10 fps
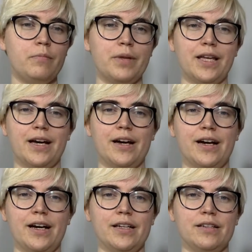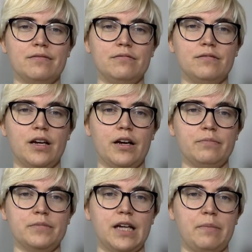But yeah, I
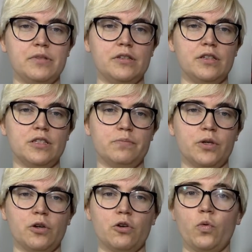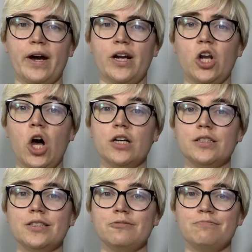tabbed this book quite a lot.
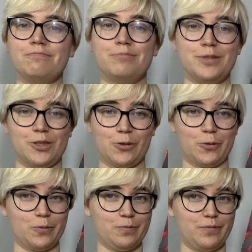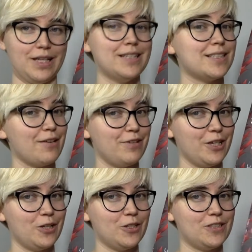So it's definitely good.